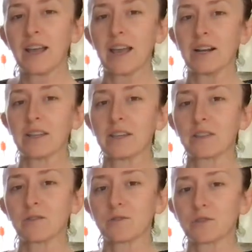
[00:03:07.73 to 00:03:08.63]
and I think
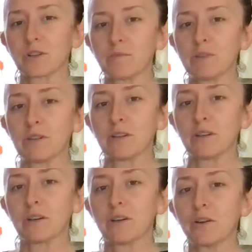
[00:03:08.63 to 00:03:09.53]
those are going to
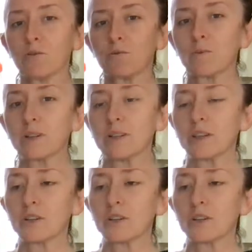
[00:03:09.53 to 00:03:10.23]
be really